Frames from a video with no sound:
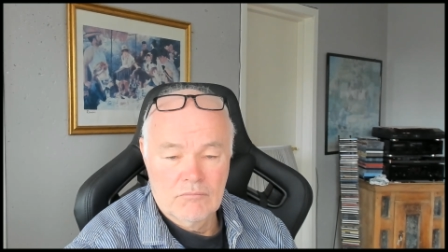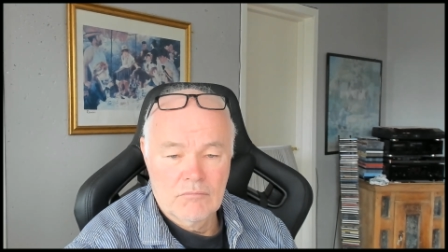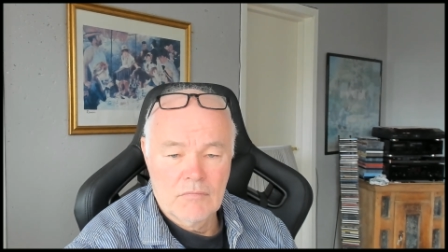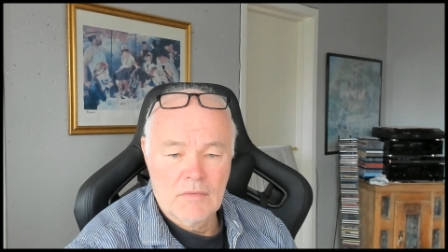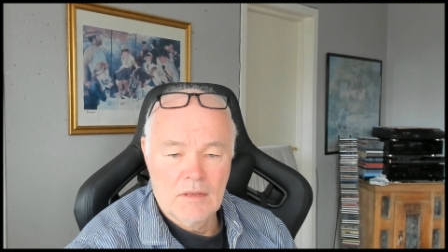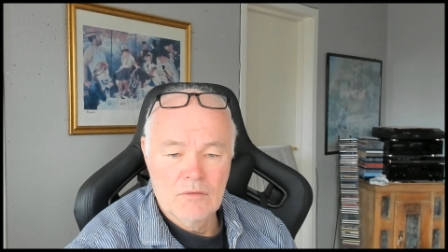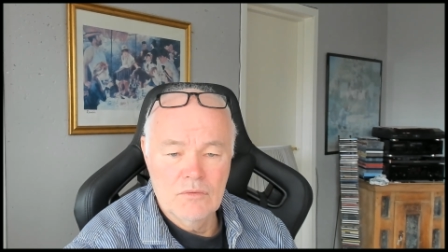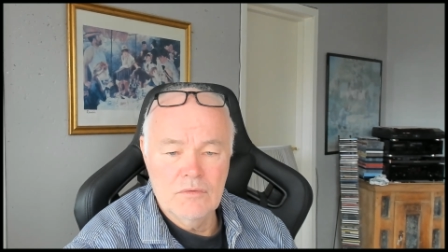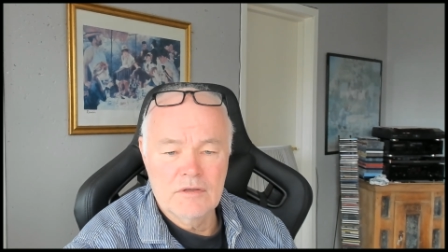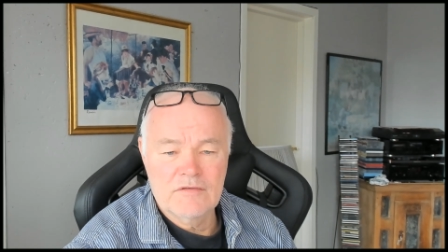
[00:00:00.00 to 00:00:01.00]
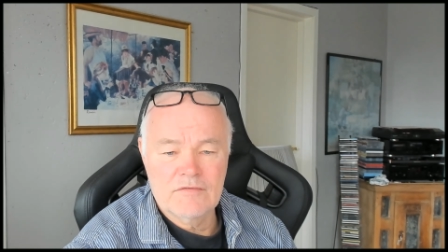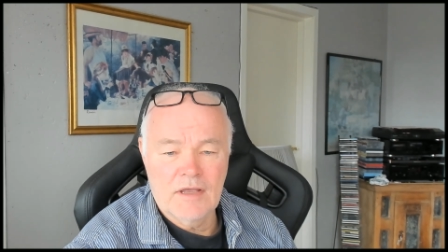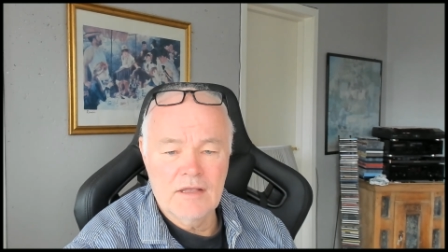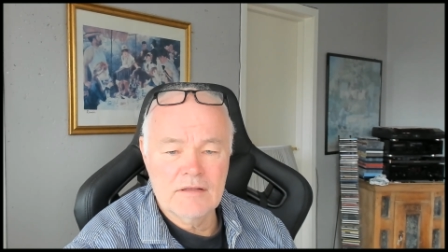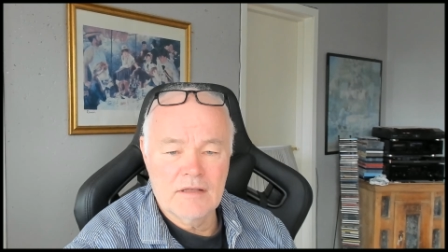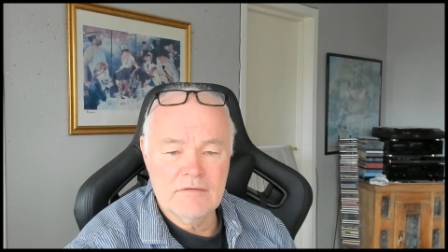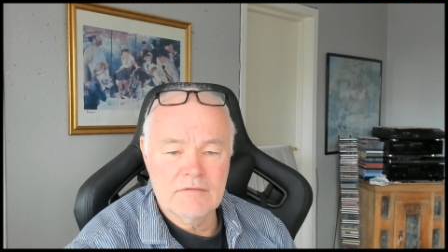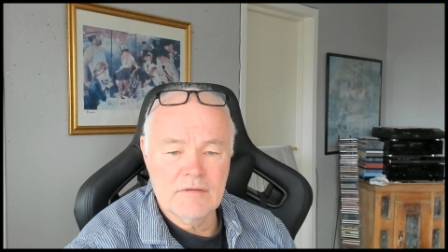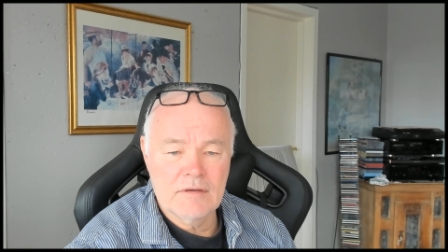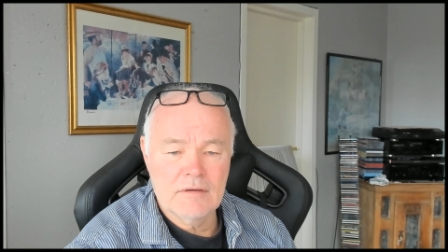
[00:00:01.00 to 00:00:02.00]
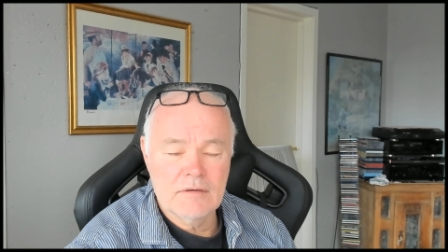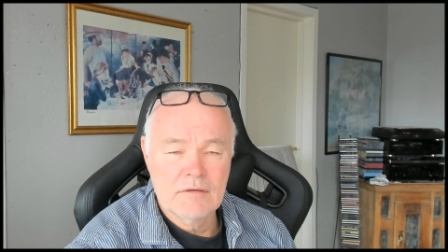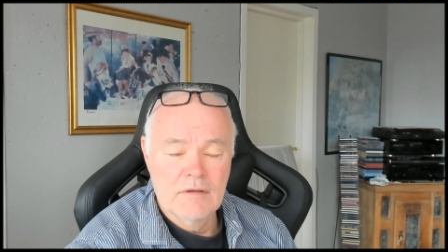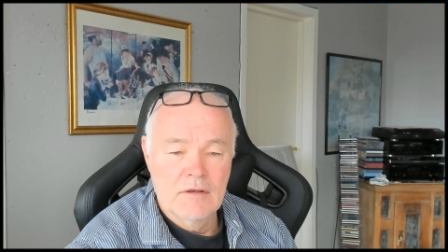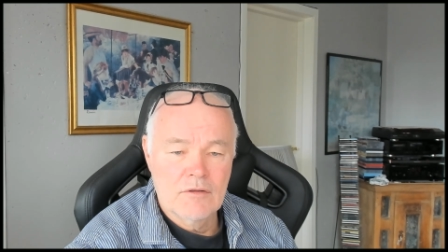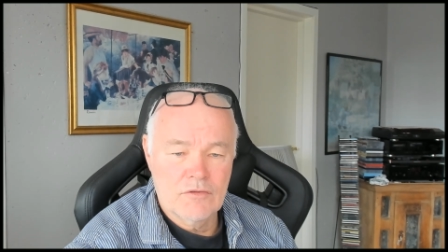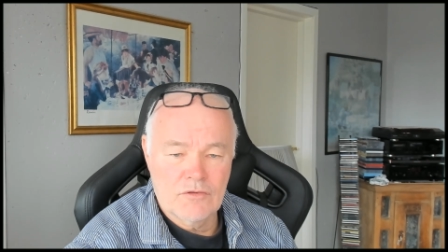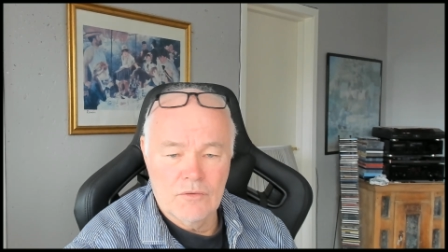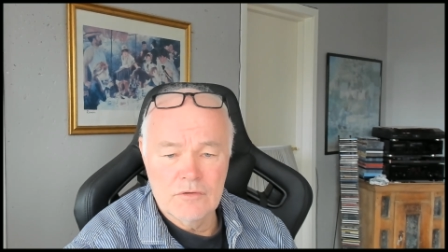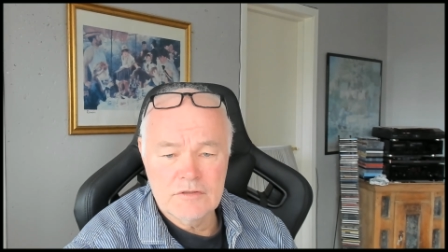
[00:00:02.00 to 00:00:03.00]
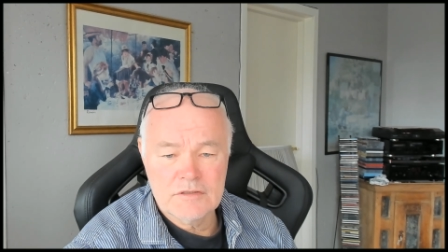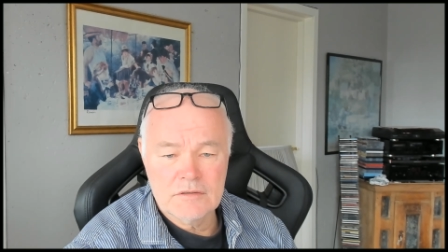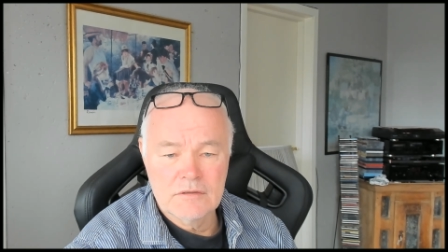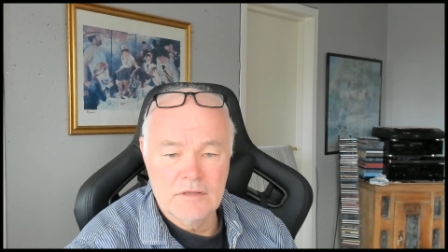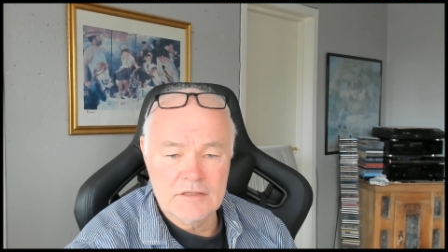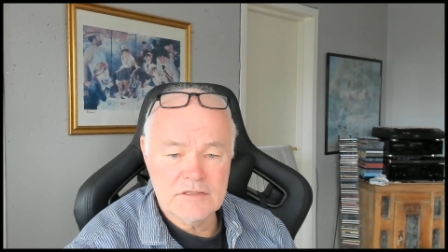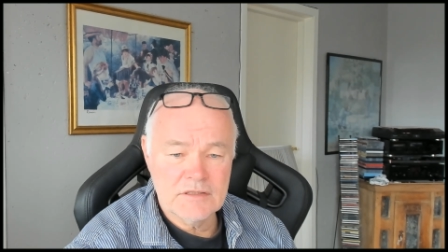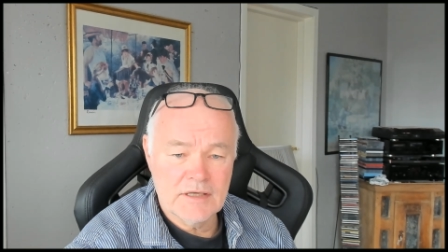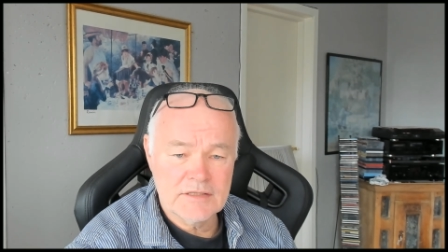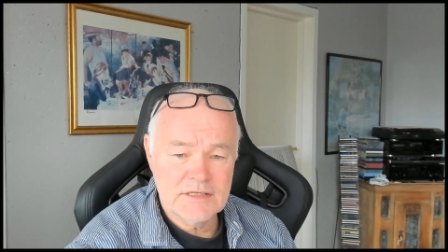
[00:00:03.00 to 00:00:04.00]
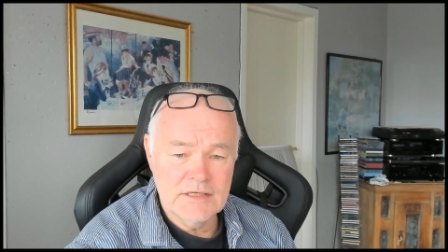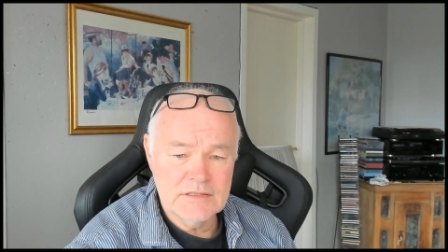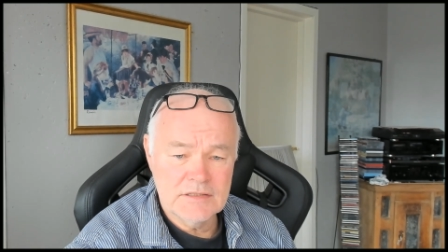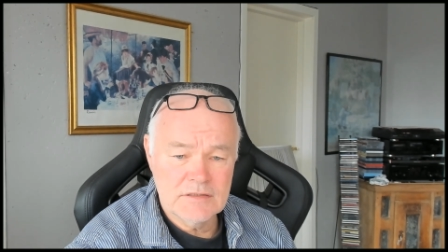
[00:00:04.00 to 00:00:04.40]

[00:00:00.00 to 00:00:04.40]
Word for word: Who is saying that uh, thoughts doesn't exist?